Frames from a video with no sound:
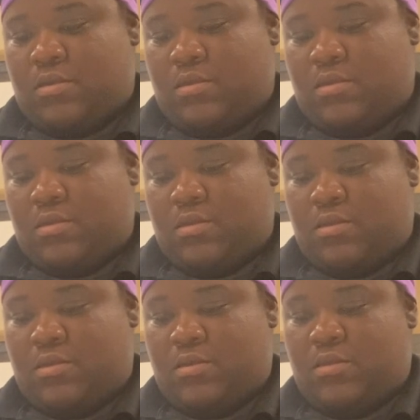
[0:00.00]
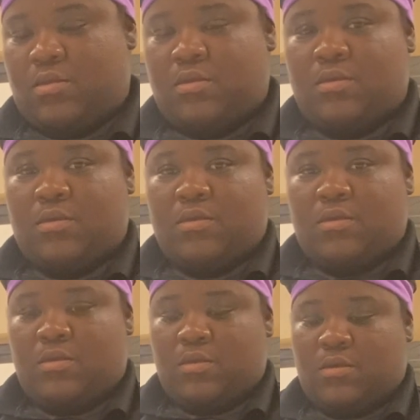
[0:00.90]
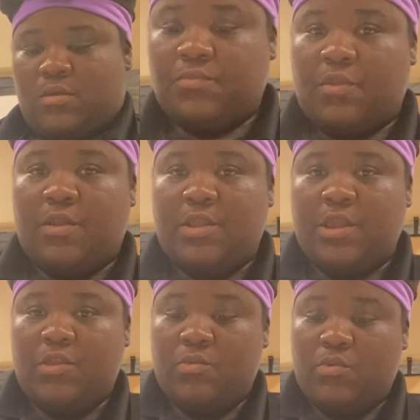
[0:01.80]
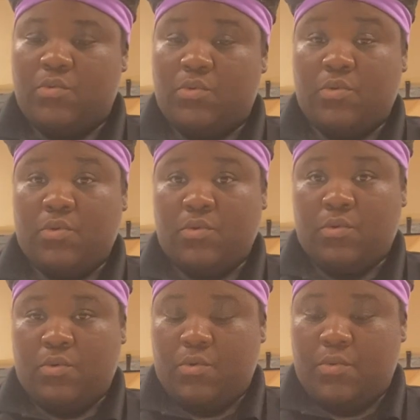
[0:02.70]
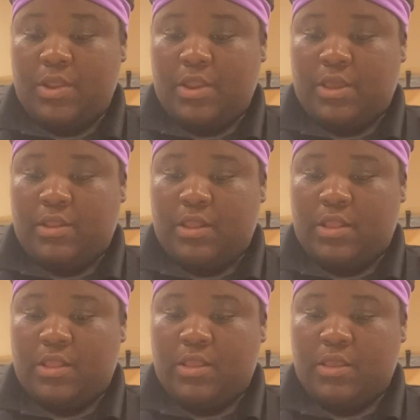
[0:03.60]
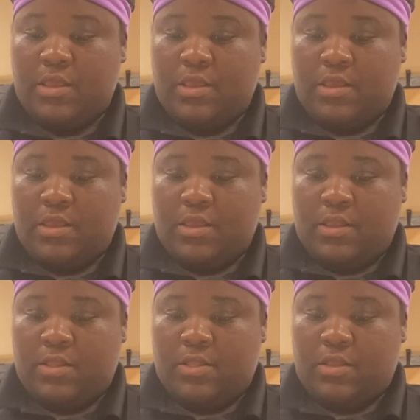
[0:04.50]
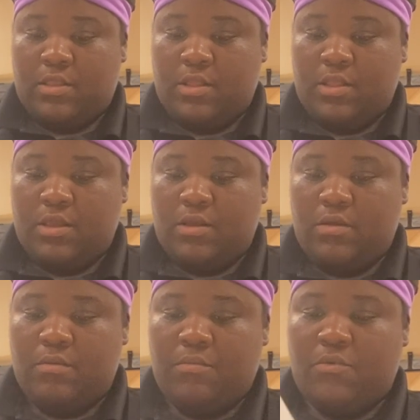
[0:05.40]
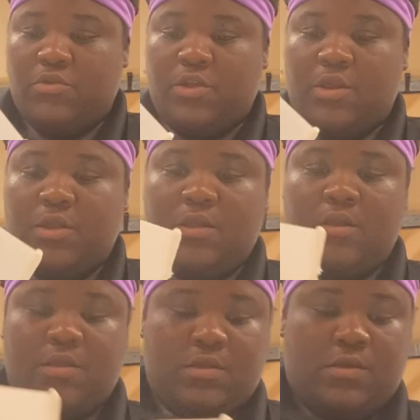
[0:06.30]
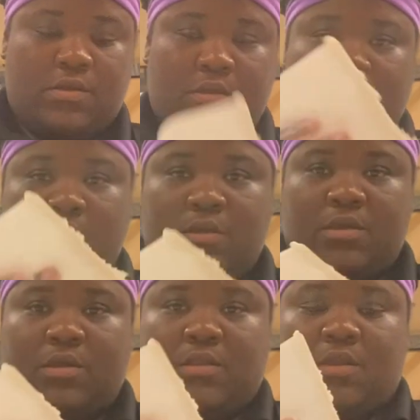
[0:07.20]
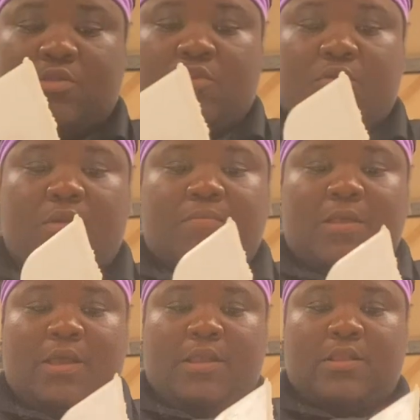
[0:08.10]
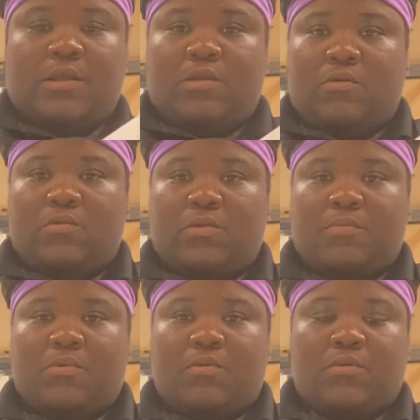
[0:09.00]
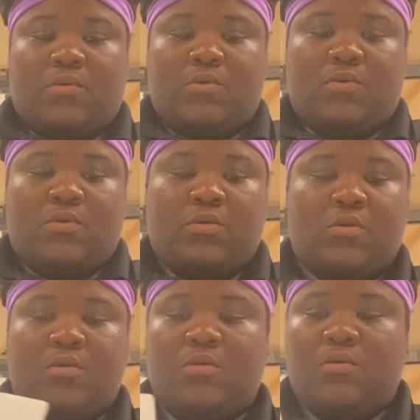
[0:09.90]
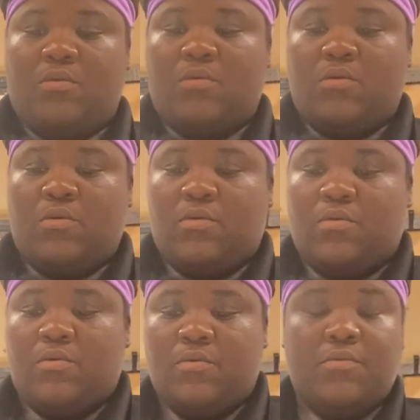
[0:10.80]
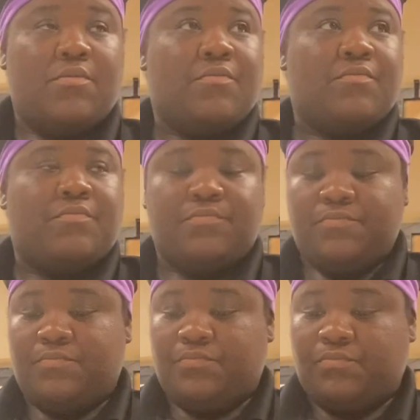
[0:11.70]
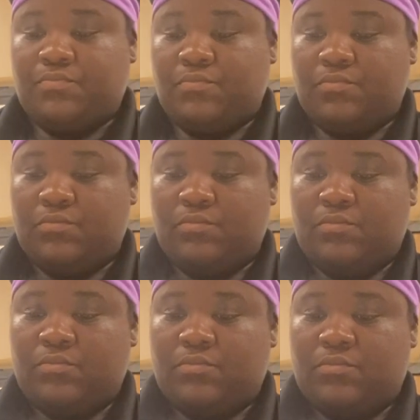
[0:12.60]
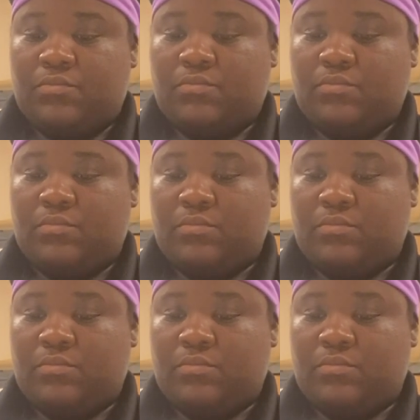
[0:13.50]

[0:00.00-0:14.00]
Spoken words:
Just go around the cake. Now we're going to use the smoother scraper for the top of the cake. As you can see, gently touch the top of the cake and just